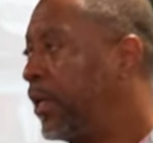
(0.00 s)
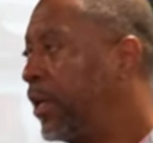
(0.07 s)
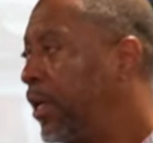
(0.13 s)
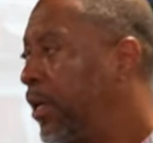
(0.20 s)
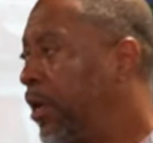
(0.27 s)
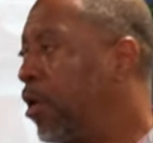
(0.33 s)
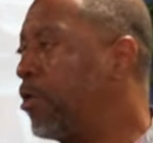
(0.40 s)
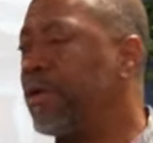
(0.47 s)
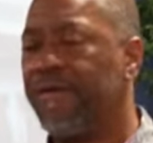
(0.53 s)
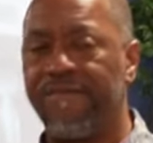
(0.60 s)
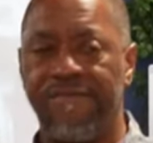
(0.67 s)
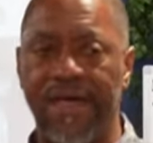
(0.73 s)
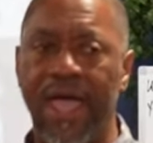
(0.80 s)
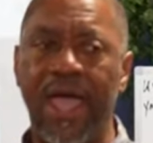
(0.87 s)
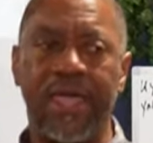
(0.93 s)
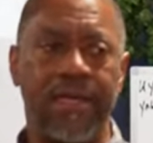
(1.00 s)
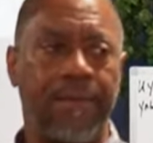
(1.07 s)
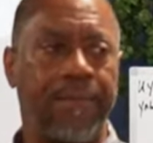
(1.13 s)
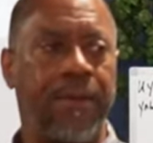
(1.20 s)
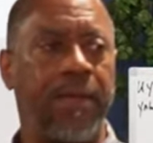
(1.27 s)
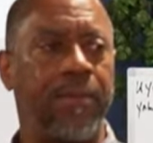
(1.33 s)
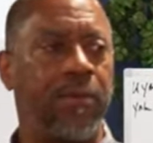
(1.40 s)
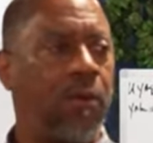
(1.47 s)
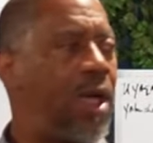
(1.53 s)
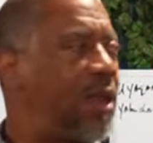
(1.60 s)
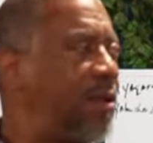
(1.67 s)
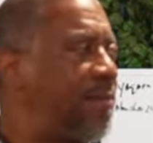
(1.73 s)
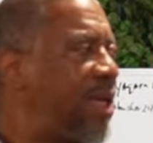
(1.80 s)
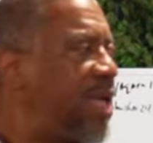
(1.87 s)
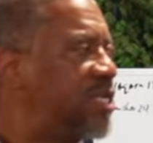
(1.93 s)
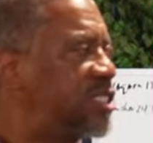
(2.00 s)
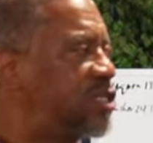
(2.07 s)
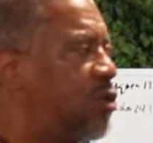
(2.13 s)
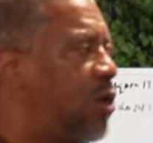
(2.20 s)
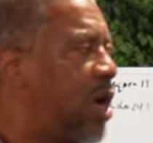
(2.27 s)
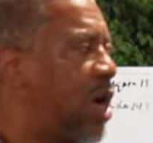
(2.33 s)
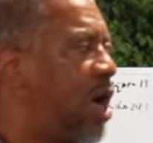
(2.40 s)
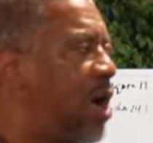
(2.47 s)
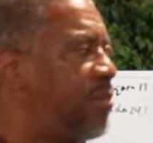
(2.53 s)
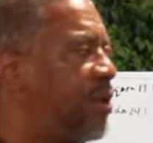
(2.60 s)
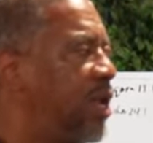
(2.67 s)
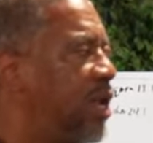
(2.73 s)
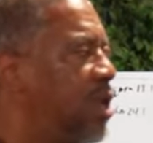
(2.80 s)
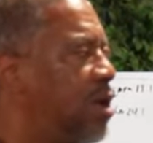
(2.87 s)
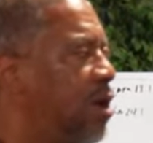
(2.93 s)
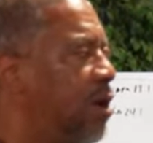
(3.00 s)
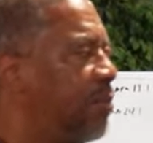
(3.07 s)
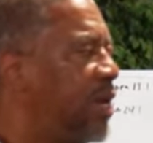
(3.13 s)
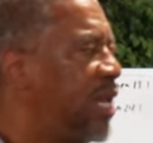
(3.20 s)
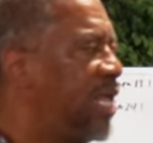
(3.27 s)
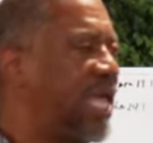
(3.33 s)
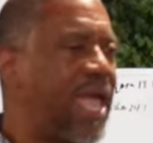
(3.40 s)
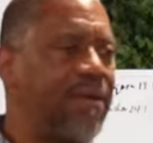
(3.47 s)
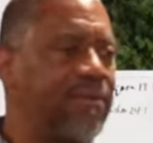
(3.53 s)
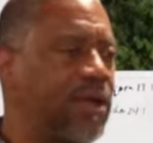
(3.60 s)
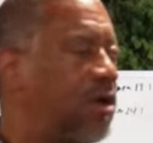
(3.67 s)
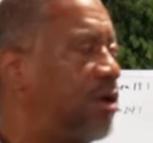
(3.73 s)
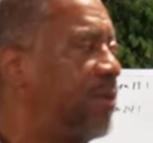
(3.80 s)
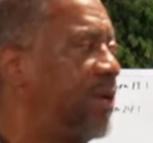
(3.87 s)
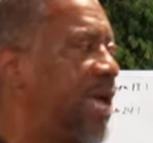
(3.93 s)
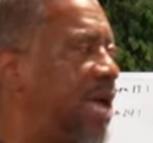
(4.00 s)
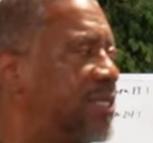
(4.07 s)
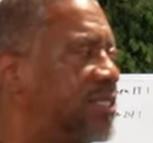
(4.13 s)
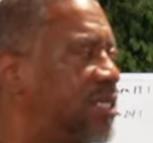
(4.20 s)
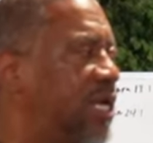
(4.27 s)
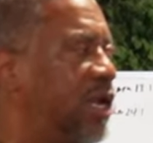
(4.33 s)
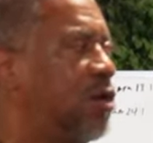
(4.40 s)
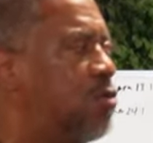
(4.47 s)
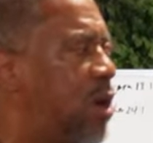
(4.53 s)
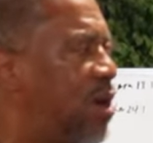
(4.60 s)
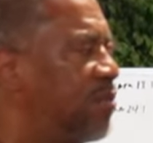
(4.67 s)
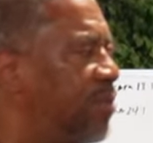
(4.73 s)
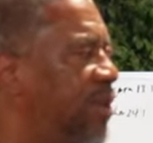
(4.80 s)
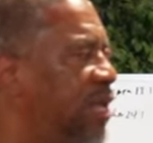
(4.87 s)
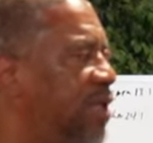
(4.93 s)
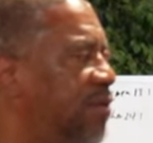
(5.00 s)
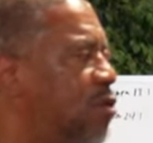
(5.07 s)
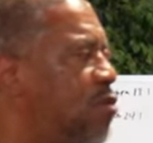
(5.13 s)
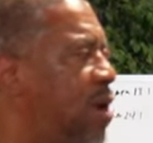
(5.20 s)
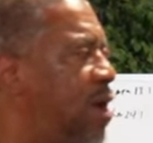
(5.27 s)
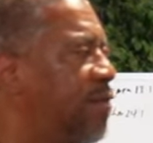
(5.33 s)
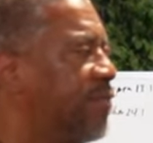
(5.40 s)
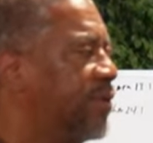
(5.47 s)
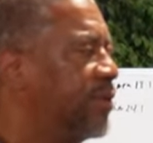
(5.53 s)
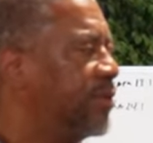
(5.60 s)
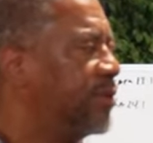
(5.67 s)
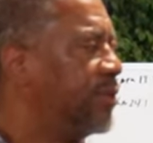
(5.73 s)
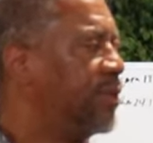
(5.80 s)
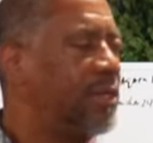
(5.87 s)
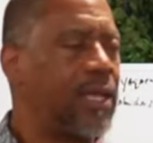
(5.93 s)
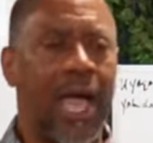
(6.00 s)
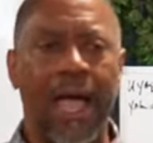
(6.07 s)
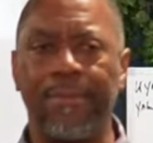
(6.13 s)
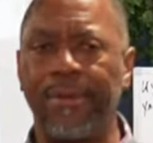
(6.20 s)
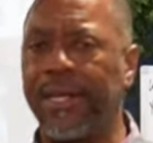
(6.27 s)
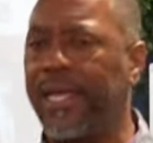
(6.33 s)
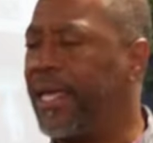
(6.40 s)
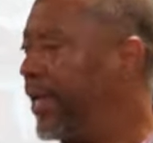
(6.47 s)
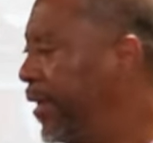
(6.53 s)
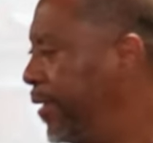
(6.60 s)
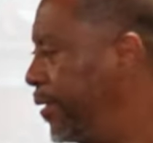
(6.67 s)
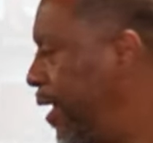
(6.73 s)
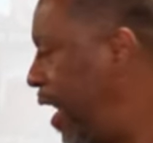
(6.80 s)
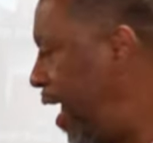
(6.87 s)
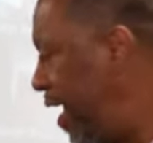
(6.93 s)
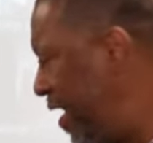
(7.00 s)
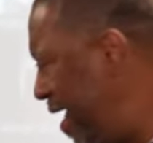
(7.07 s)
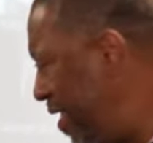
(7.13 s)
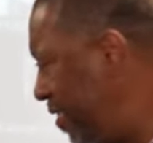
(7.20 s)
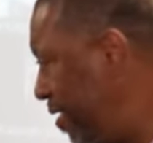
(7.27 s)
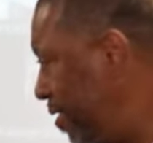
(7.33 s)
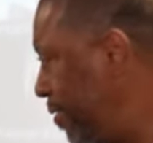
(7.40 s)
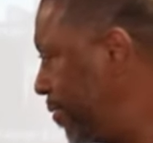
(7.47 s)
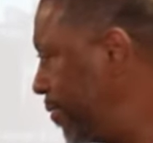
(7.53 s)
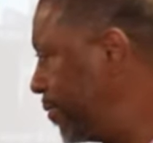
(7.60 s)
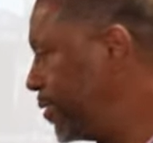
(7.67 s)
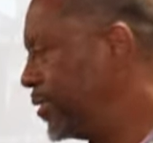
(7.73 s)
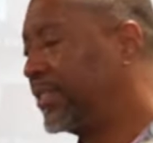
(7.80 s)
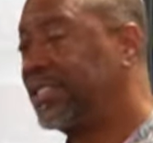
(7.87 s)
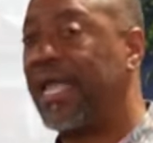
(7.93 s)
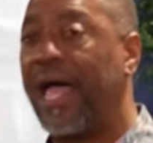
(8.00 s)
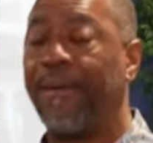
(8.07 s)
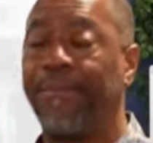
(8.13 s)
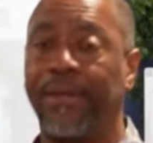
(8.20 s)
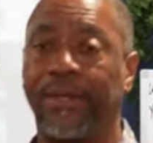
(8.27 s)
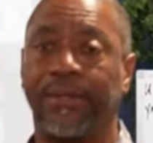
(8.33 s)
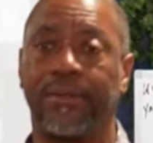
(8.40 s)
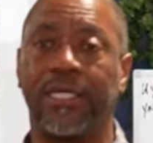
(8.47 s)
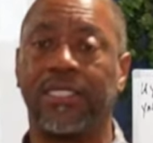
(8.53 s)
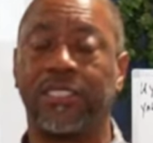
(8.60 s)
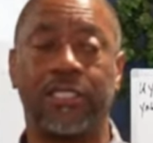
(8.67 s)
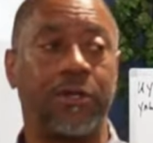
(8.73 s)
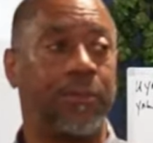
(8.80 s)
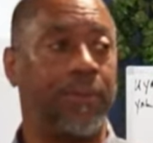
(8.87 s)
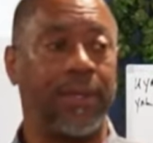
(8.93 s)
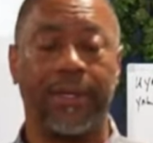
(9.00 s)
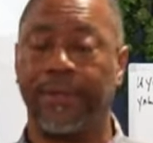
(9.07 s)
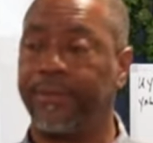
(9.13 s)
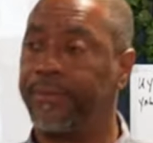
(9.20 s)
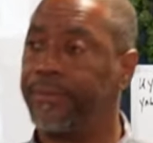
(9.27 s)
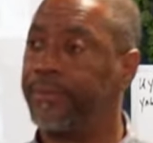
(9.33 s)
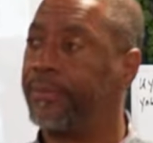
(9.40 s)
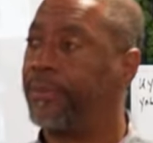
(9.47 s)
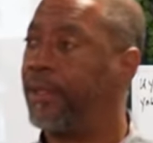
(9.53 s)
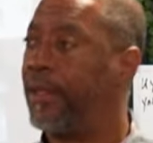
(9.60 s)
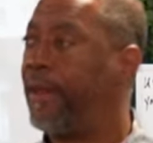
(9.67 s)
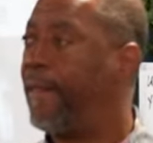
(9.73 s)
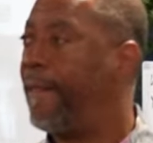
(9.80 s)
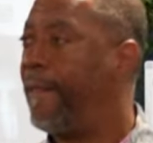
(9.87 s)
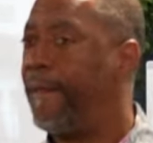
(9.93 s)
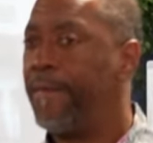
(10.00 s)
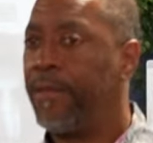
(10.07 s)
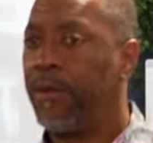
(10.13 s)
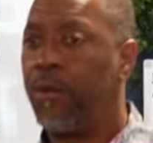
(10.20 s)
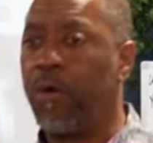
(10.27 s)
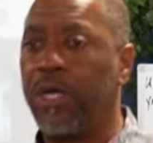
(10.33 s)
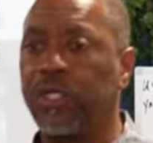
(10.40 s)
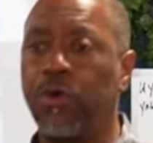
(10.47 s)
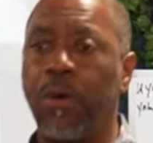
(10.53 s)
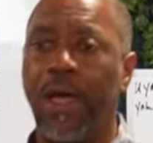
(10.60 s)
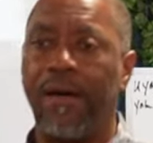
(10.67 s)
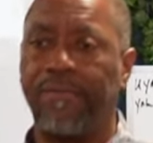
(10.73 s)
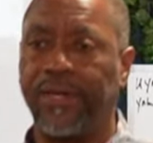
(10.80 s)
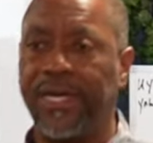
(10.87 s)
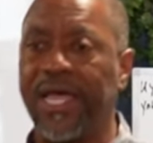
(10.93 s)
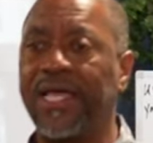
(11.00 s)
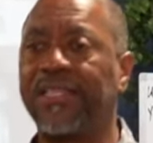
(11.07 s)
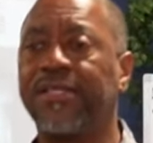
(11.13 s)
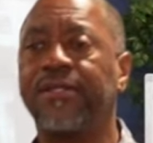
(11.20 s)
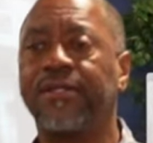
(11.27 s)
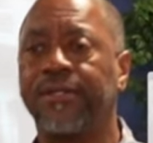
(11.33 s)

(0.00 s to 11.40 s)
Know your value, people. Why the man so a harp to alarm that he gave his only begotten son, and whoever believe, whoever. I believe. It ain't nothing. Stop it. That's stupid. Who is whoever? Nothing?